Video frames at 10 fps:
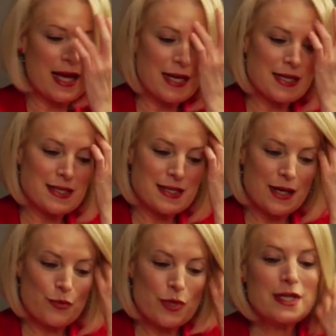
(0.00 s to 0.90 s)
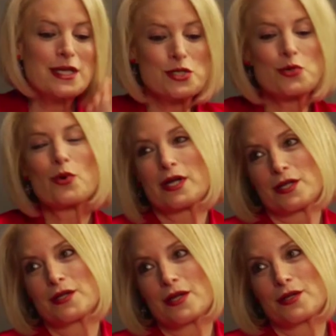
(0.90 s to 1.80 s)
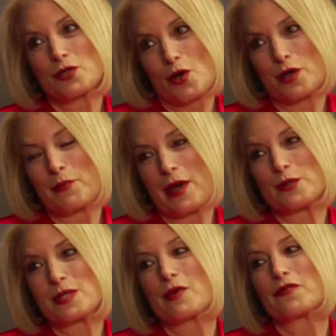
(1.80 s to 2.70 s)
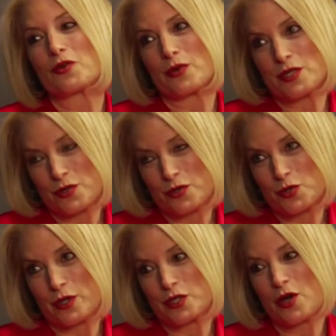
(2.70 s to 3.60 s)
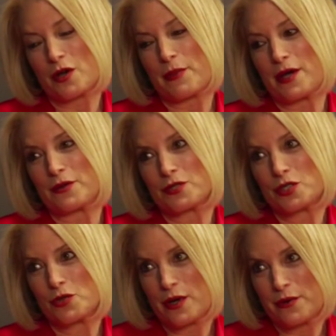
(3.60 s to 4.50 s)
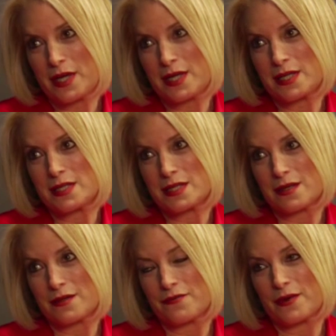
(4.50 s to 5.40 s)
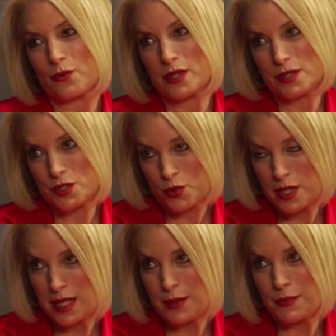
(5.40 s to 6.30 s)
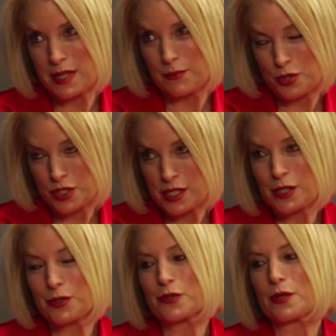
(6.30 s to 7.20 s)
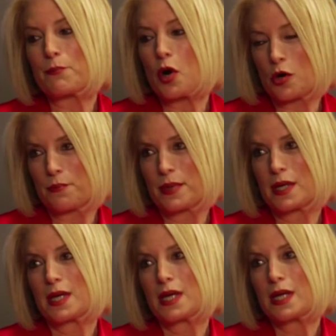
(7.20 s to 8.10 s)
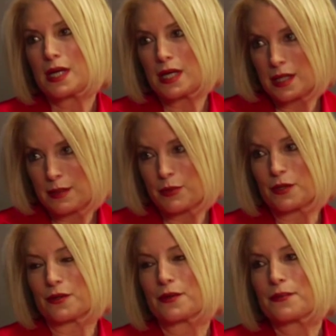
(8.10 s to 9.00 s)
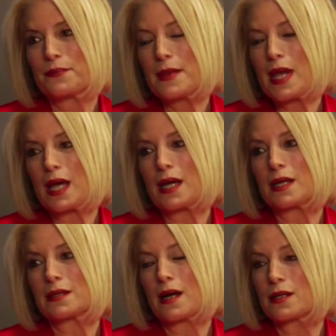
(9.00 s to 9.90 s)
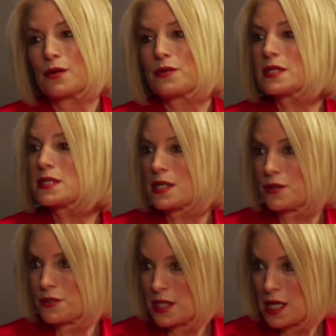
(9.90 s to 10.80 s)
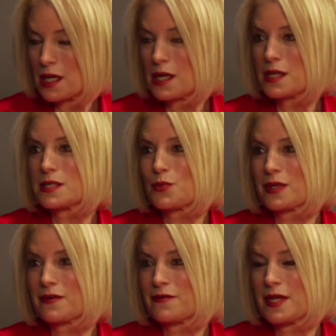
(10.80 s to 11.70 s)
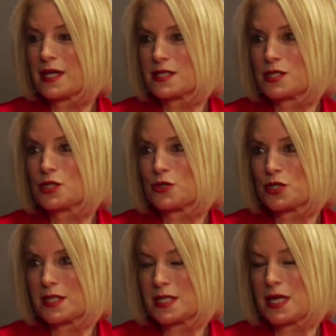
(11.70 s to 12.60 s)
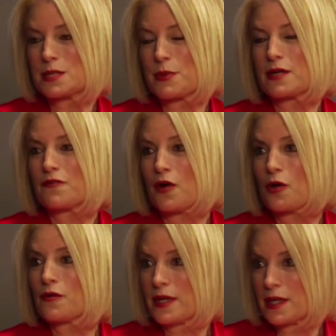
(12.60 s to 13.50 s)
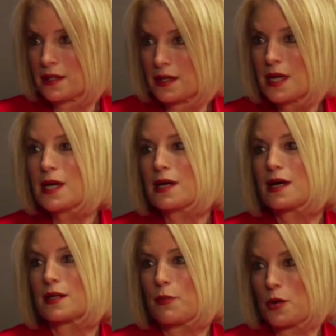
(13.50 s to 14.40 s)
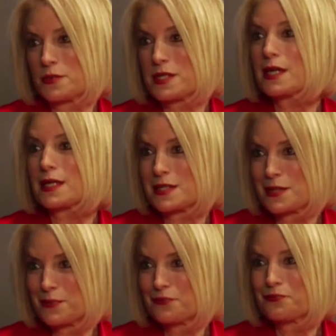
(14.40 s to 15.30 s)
And I really do want to talk about some of your research. We're going to talk about two areas of one screening, but in particular the PARP inhibitor. And I know that Cedars-Sinai is one of the institutions that has been involved in PARP studies.